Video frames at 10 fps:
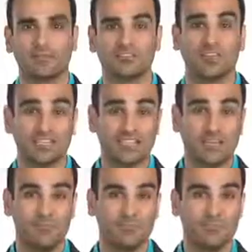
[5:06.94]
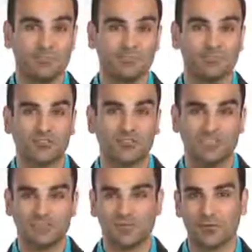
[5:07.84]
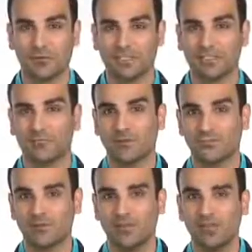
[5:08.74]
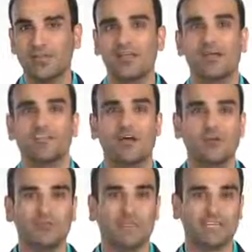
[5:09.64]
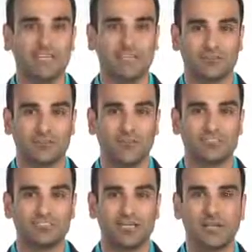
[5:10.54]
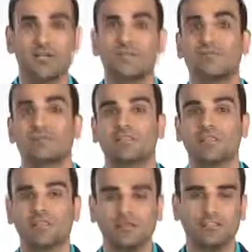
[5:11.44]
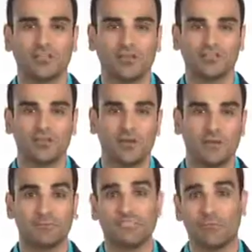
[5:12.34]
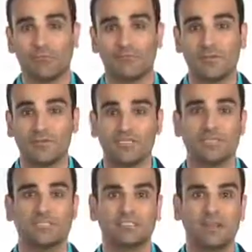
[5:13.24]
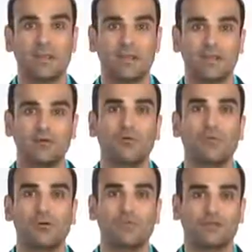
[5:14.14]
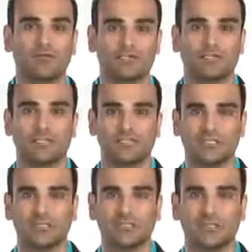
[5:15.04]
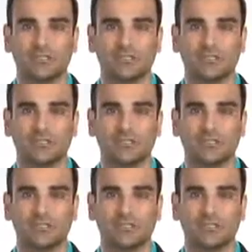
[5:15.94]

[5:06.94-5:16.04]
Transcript: So next time a user searches for a Mexican restaurant, not only can they get directions there, but they can also launch your app to get reviews, see a menu, or make a reservation.